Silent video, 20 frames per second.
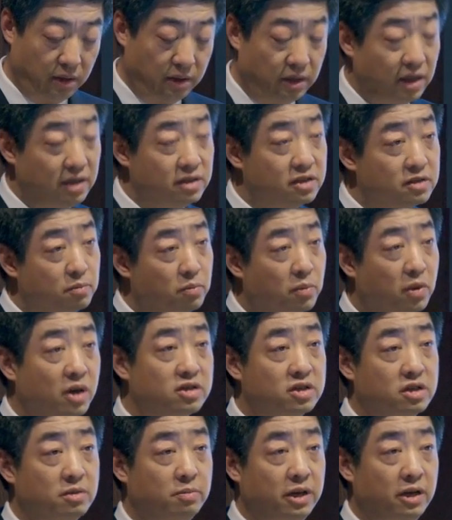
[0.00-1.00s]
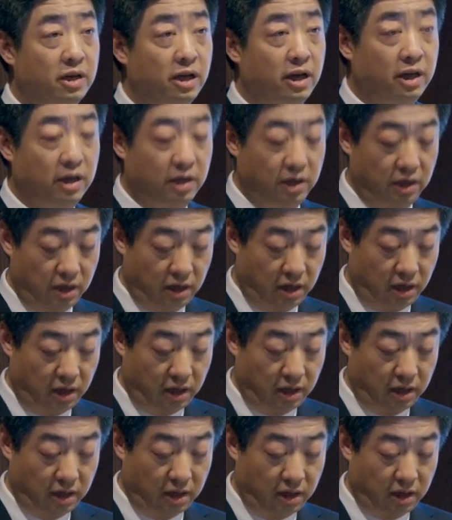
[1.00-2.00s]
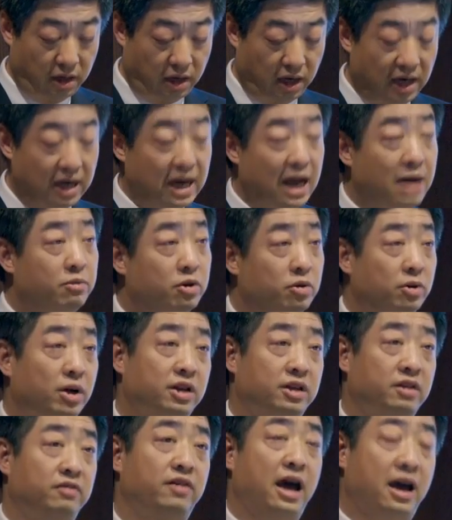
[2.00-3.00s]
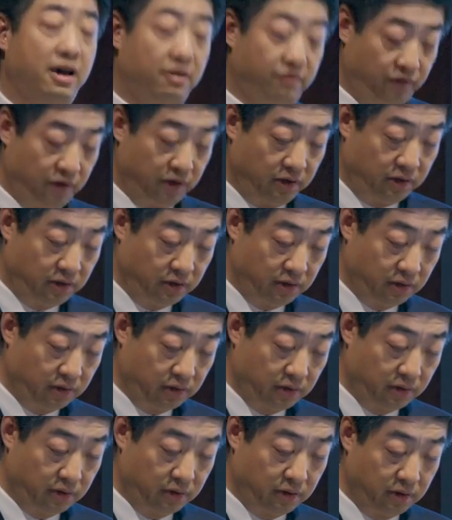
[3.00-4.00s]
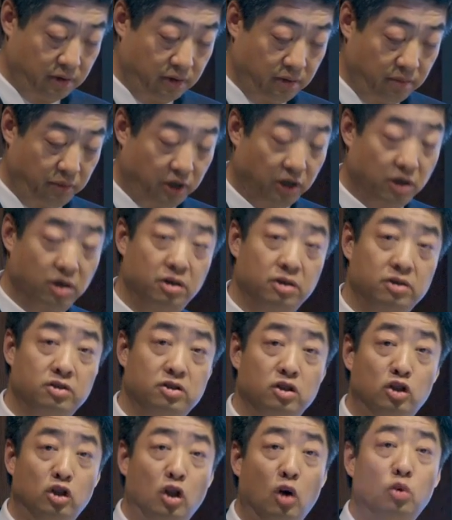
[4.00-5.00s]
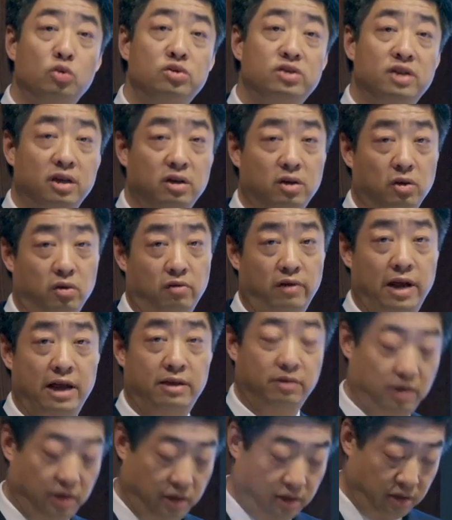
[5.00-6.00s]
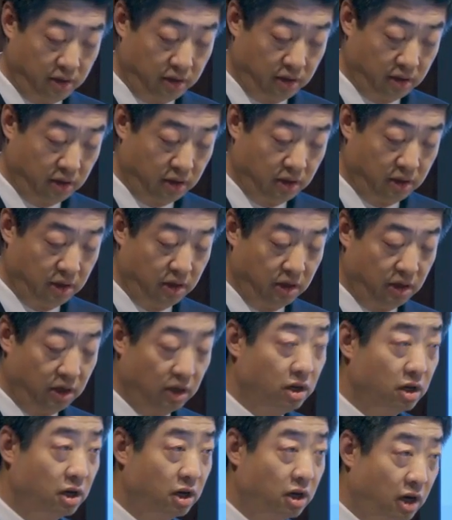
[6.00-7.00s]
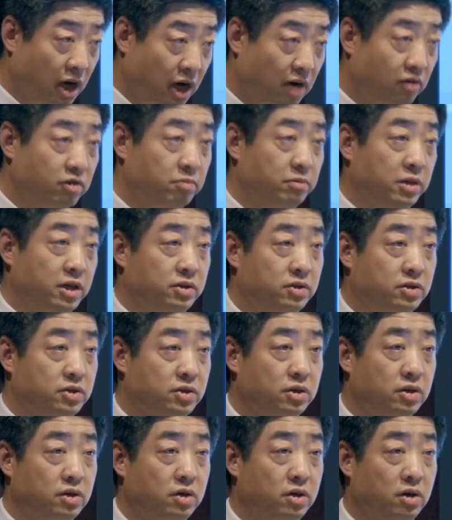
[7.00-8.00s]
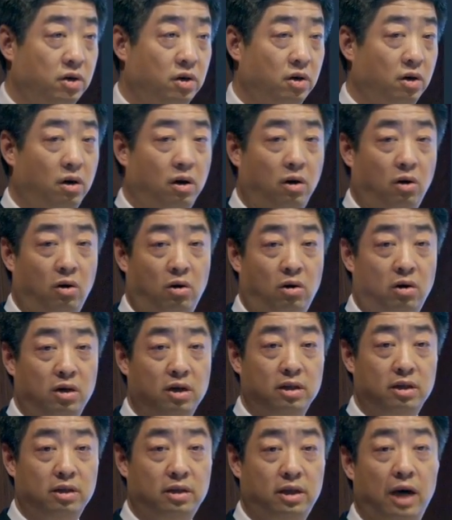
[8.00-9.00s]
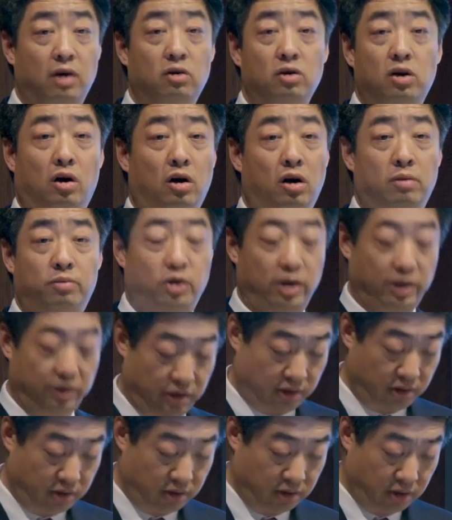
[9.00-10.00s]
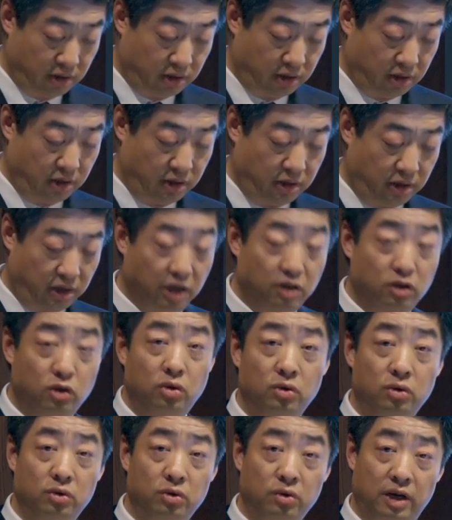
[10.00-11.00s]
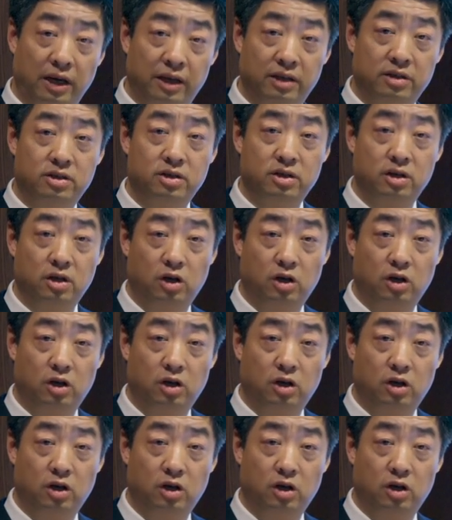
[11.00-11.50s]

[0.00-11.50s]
This must be a collaborative effort because no single vendor, government, or telco operator can do it